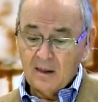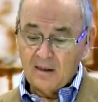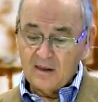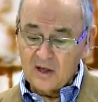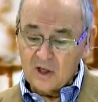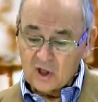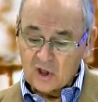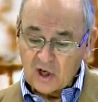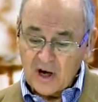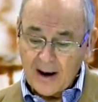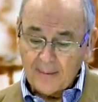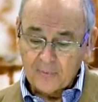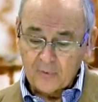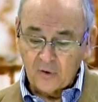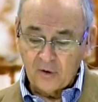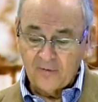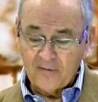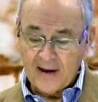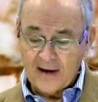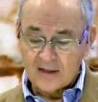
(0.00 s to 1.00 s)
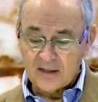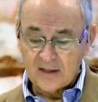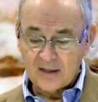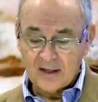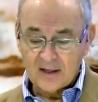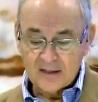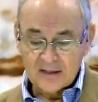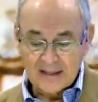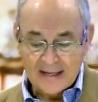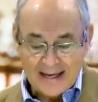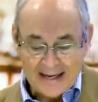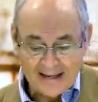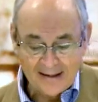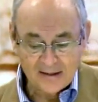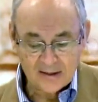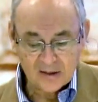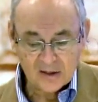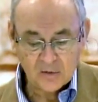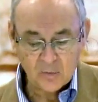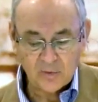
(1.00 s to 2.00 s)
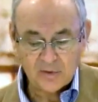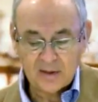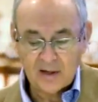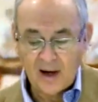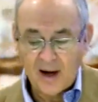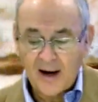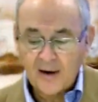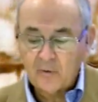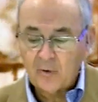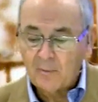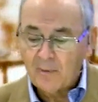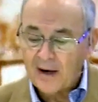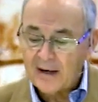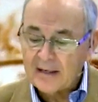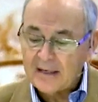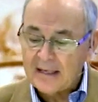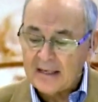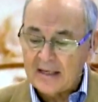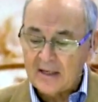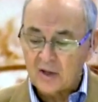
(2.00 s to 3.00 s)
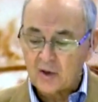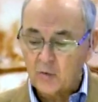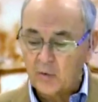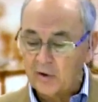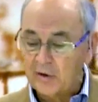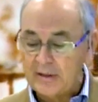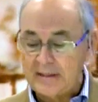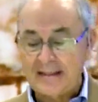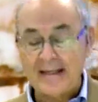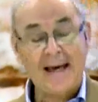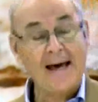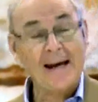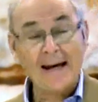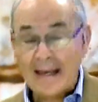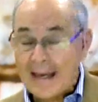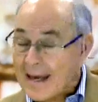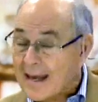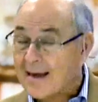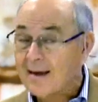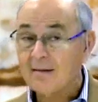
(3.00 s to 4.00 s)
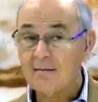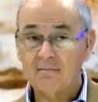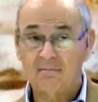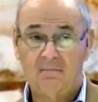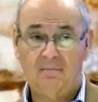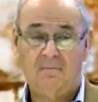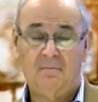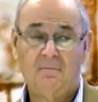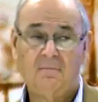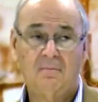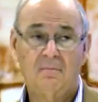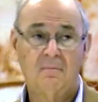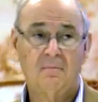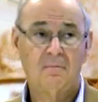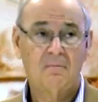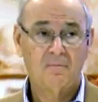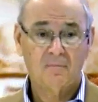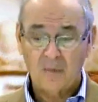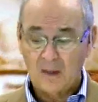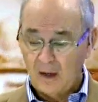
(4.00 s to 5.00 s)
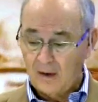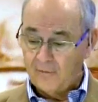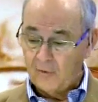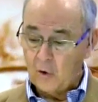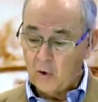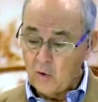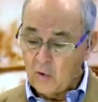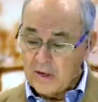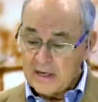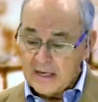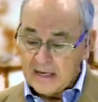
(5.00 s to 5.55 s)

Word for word: This chapter of Exodus ends with God reminding Israel yet again of who